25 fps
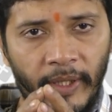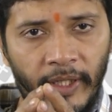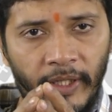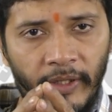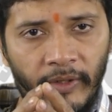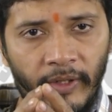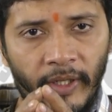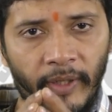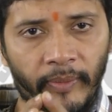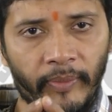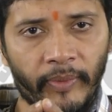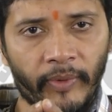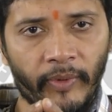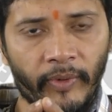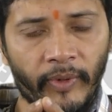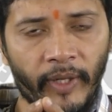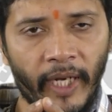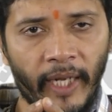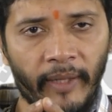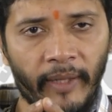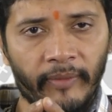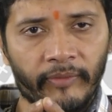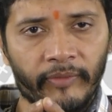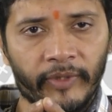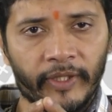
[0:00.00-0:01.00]
or to the
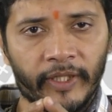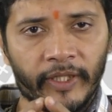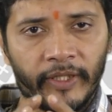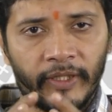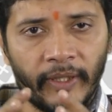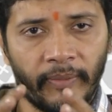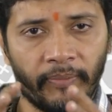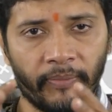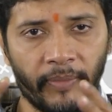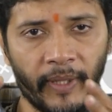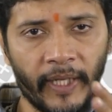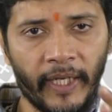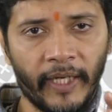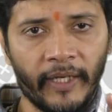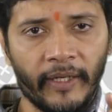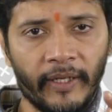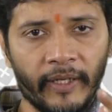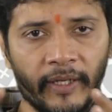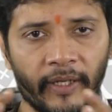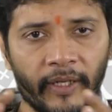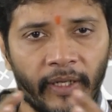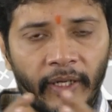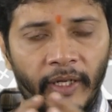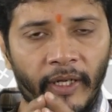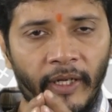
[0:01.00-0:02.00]
particular program,
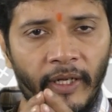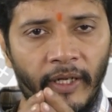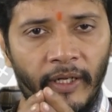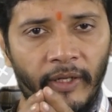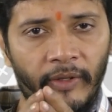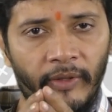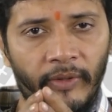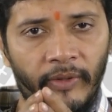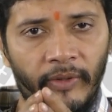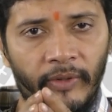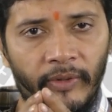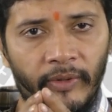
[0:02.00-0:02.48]
which is a parent